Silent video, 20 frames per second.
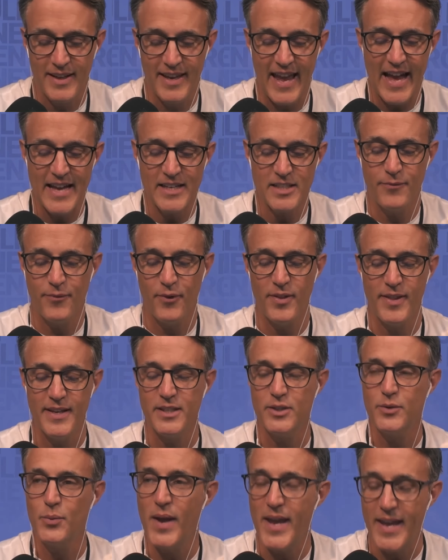guests for
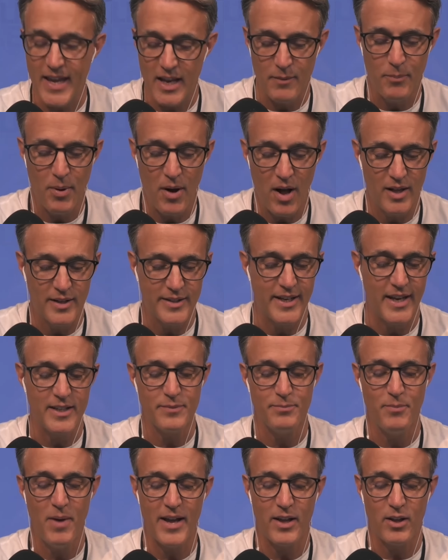this week in
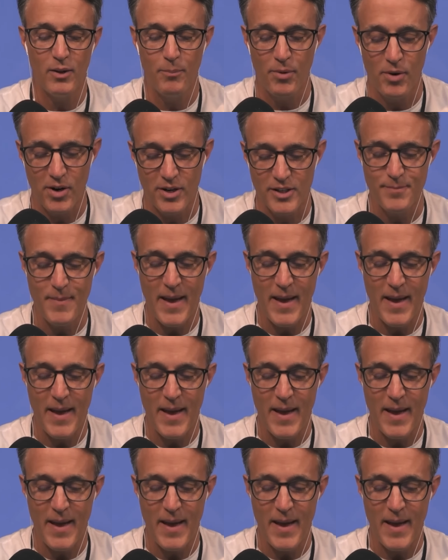politics: Michael Burns,